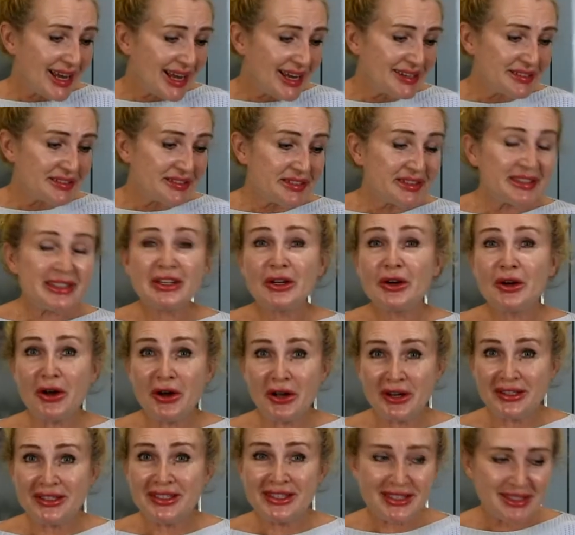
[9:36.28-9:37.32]
I
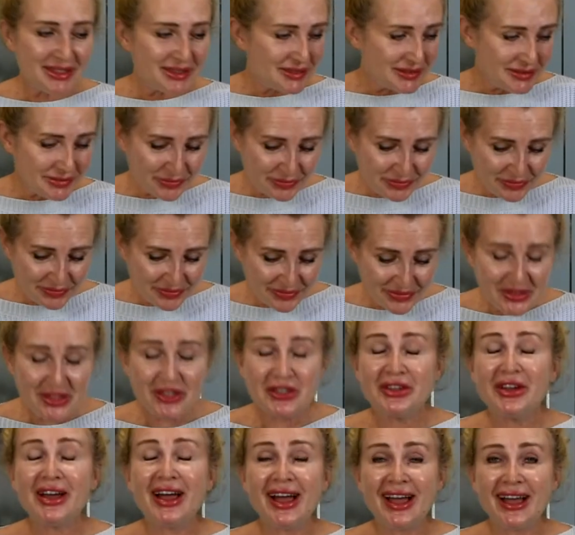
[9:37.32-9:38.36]
forgot
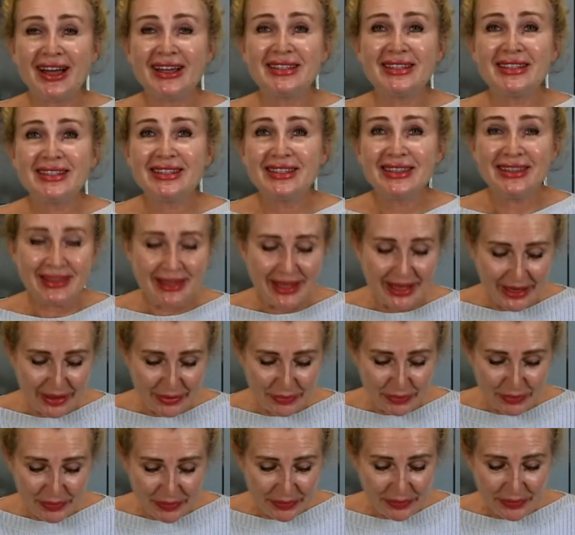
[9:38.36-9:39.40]
to add the
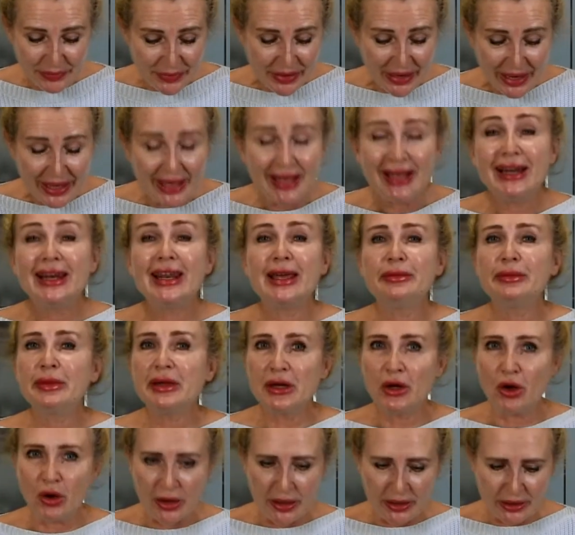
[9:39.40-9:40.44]
lemon
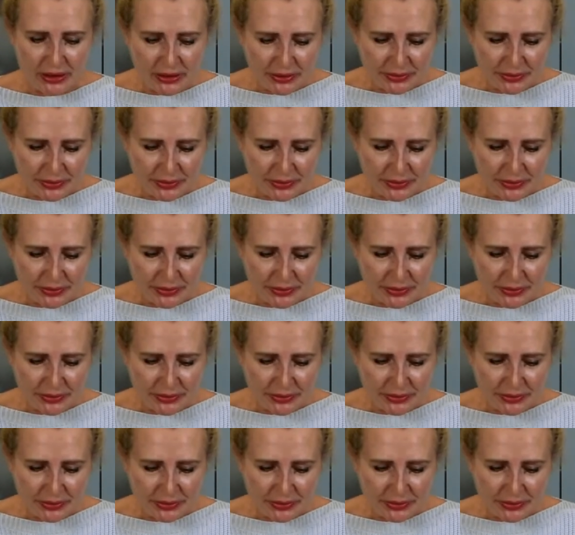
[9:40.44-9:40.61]
oil.